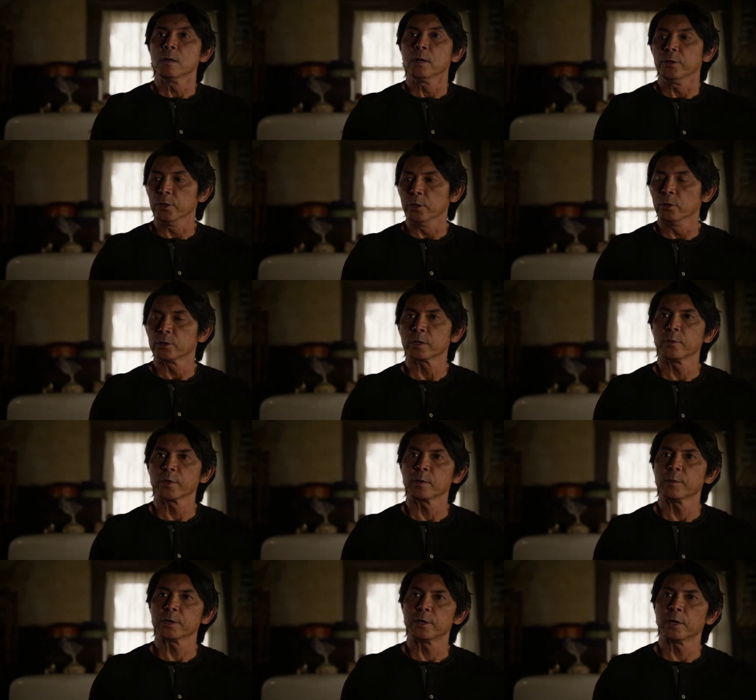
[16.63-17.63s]
Do you know
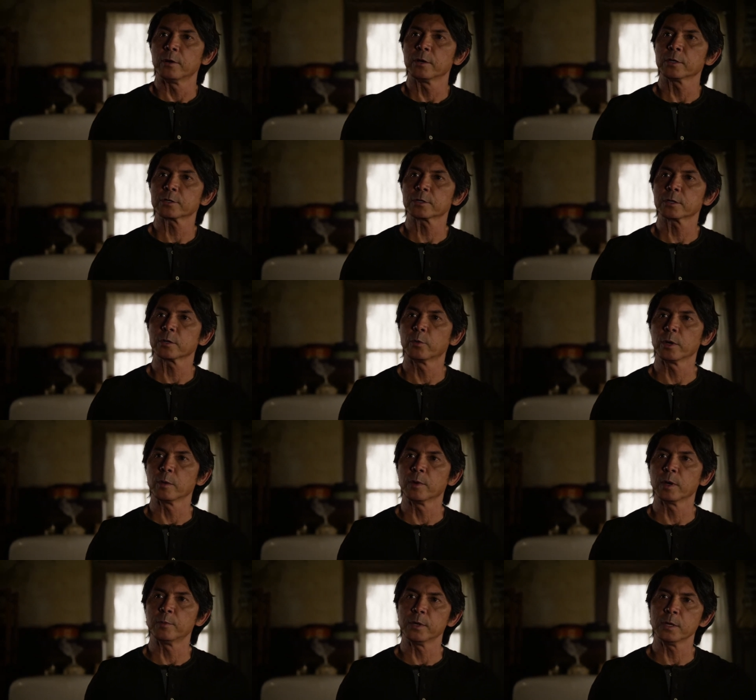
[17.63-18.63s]
something about Darius? Where he
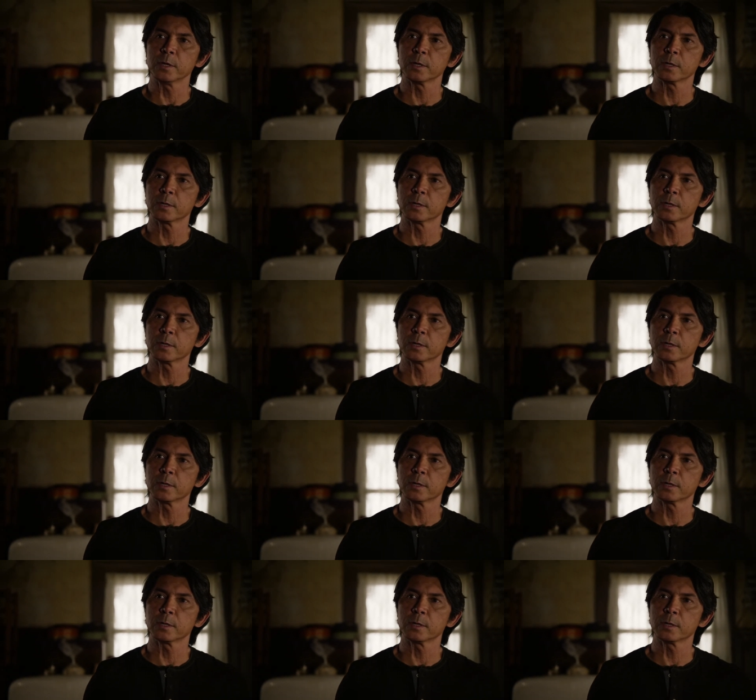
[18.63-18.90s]
might be?